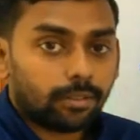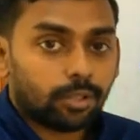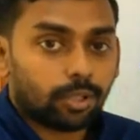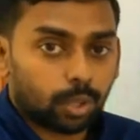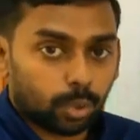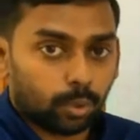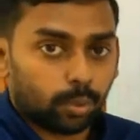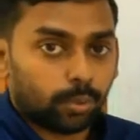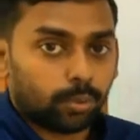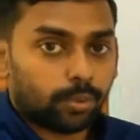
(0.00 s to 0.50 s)

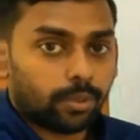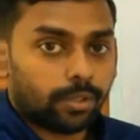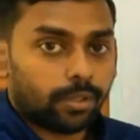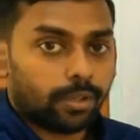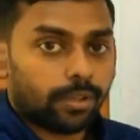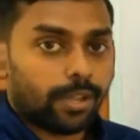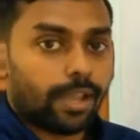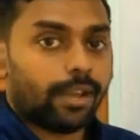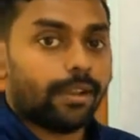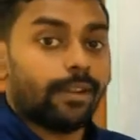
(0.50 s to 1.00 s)
2,
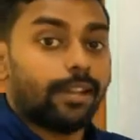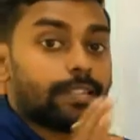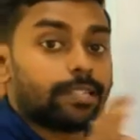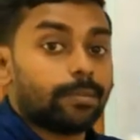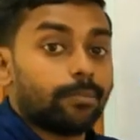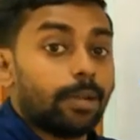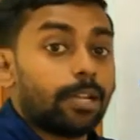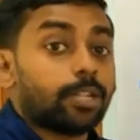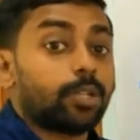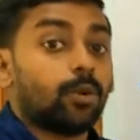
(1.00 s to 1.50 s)
and
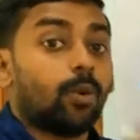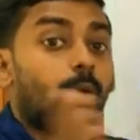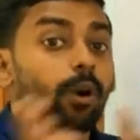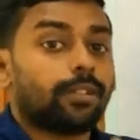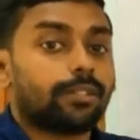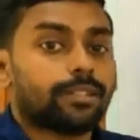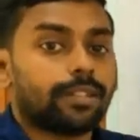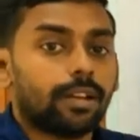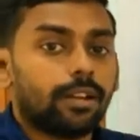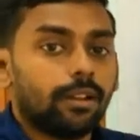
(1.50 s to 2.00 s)
decimal to
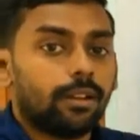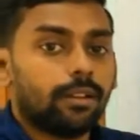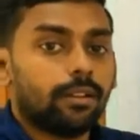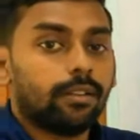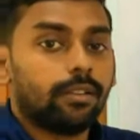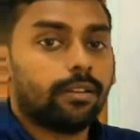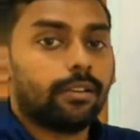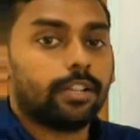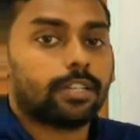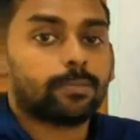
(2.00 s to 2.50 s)
octal
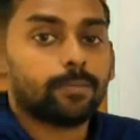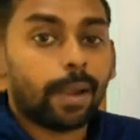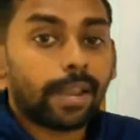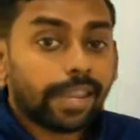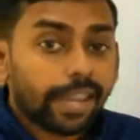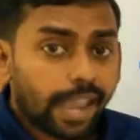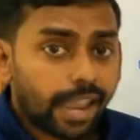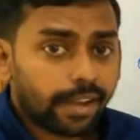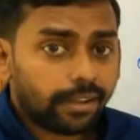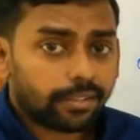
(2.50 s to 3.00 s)
it's
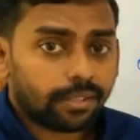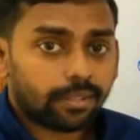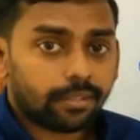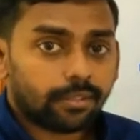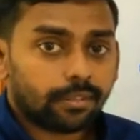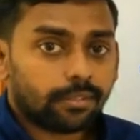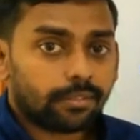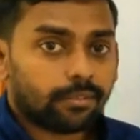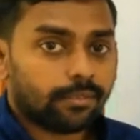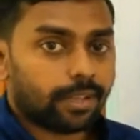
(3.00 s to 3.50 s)
by 8.
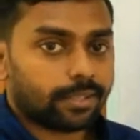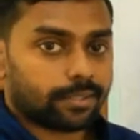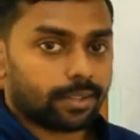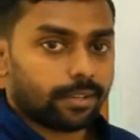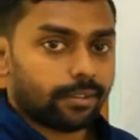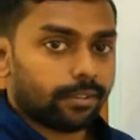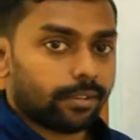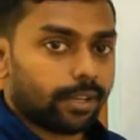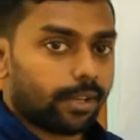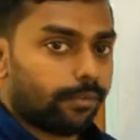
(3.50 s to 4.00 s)
That's
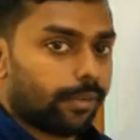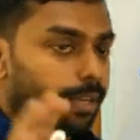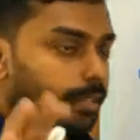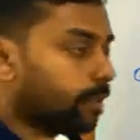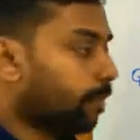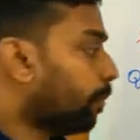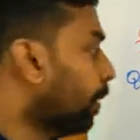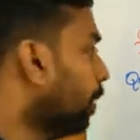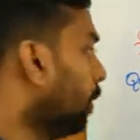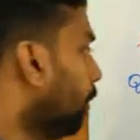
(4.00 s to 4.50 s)
it, okay, very
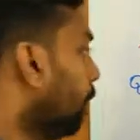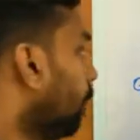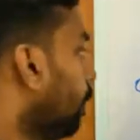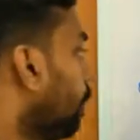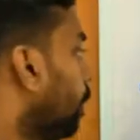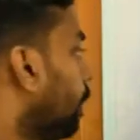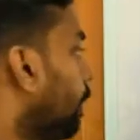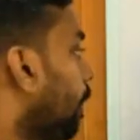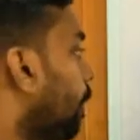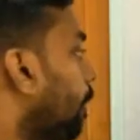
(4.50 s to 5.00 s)
simple.
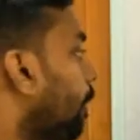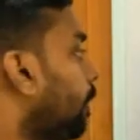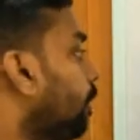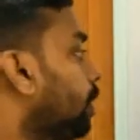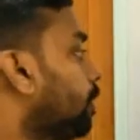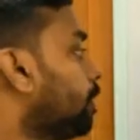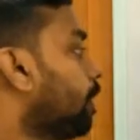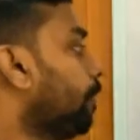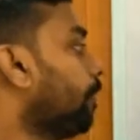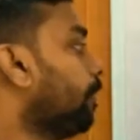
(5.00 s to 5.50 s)
Yeah,
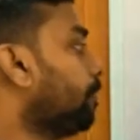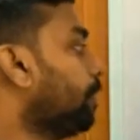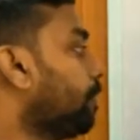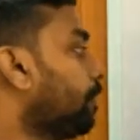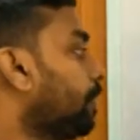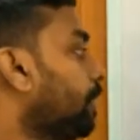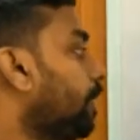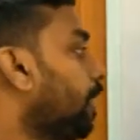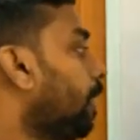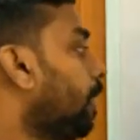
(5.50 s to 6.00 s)

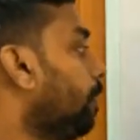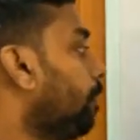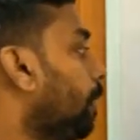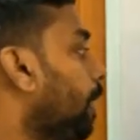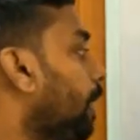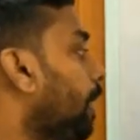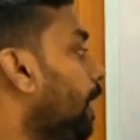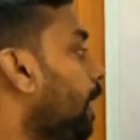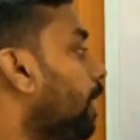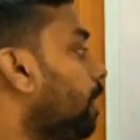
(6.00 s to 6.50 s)
759
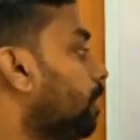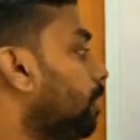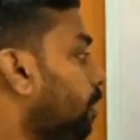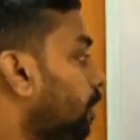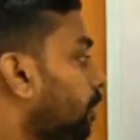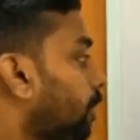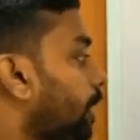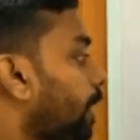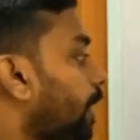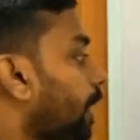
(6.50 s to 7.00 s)
by 8
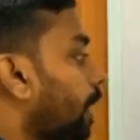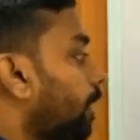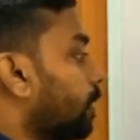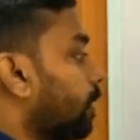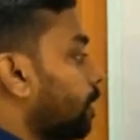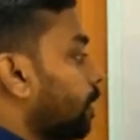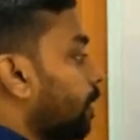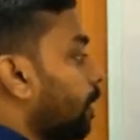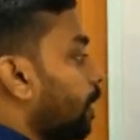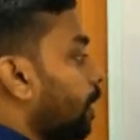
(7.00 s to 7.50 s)
we are getting
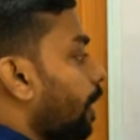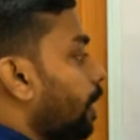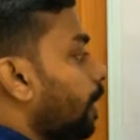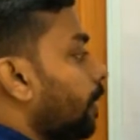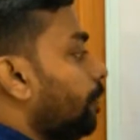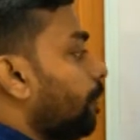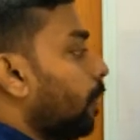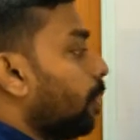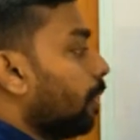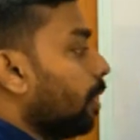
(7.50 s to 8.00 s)

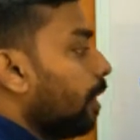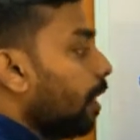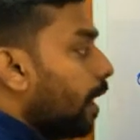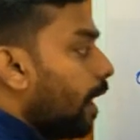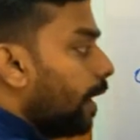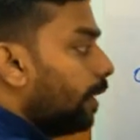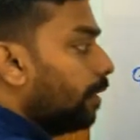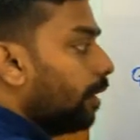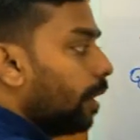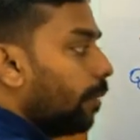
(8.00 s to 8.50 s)
94,
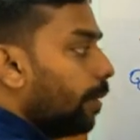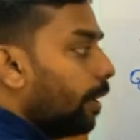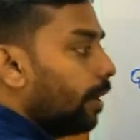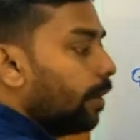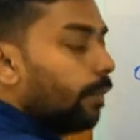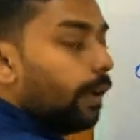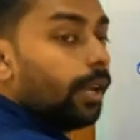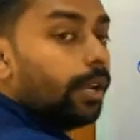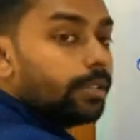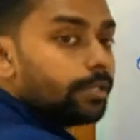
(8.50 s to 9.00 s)
and the
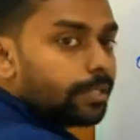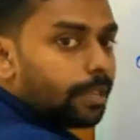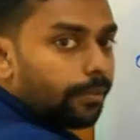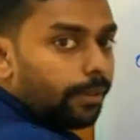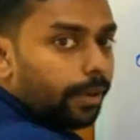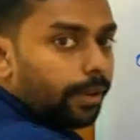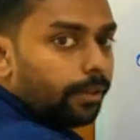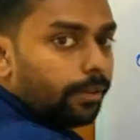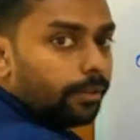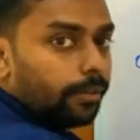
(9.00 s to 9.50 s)
remainder value is
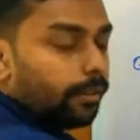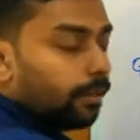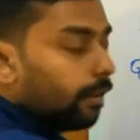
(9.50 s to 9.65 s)
7,